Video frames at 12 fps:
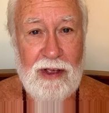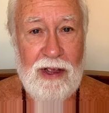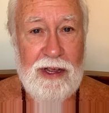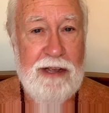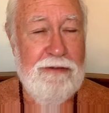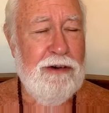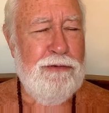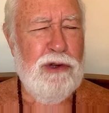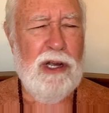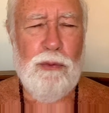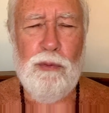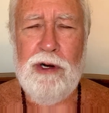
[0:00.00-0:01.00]
even if you
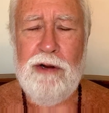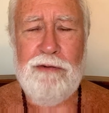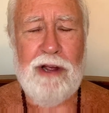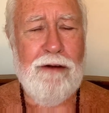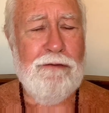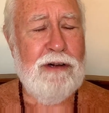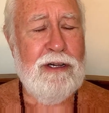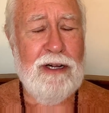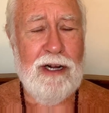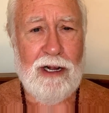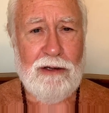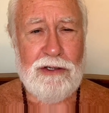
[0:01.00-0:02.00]
get rid of
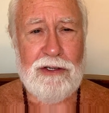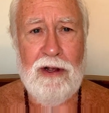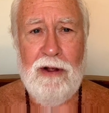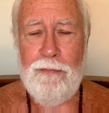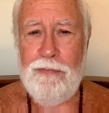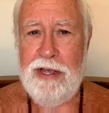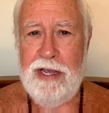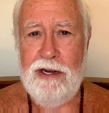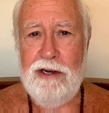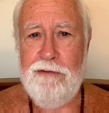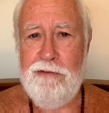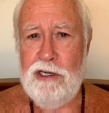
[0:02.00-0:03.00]
everything else, the
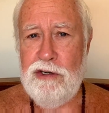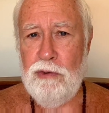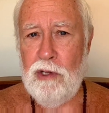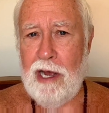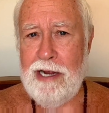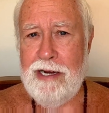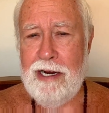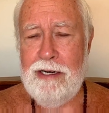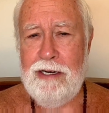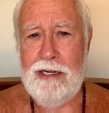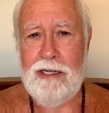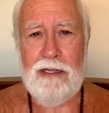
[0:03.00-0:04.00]
individual
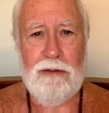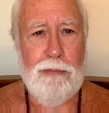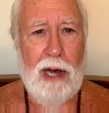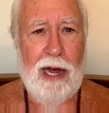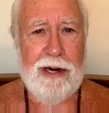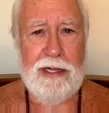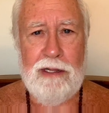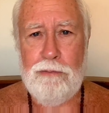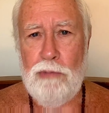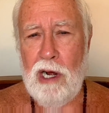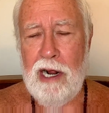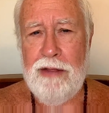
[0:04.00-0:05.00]
identity, the body, the
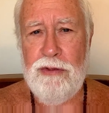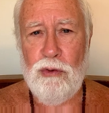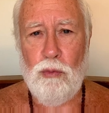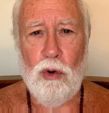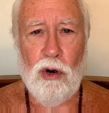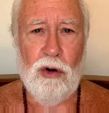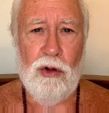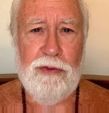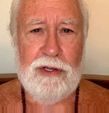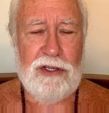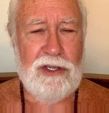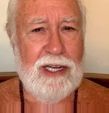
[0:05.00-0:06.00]
mind, the world,
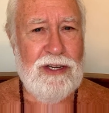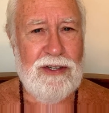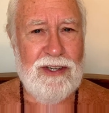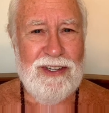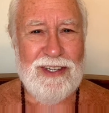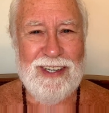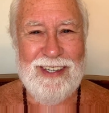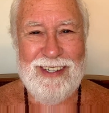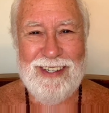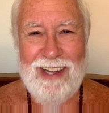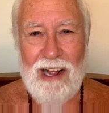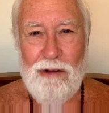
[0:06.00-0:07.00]
the senses,
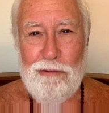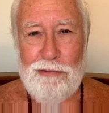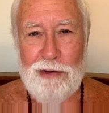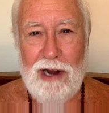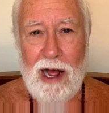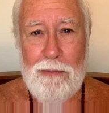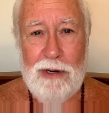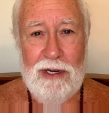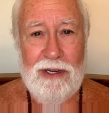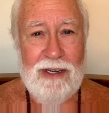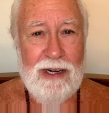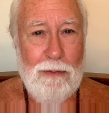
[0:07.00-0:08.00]

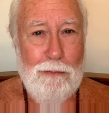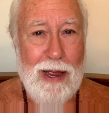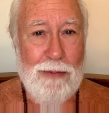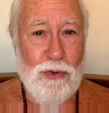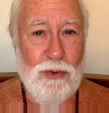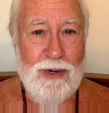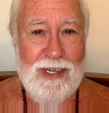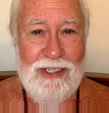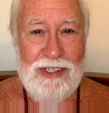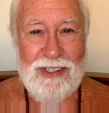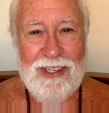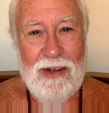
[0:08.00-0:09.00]
phenomena,
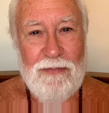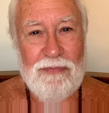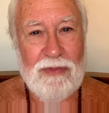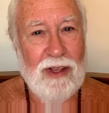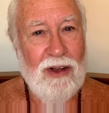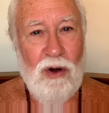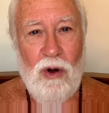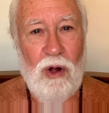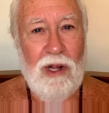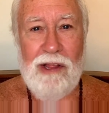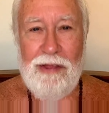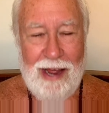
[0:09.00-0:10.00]
memories,
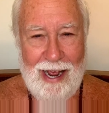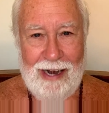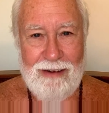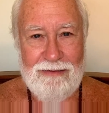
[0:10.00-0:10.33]
all of that,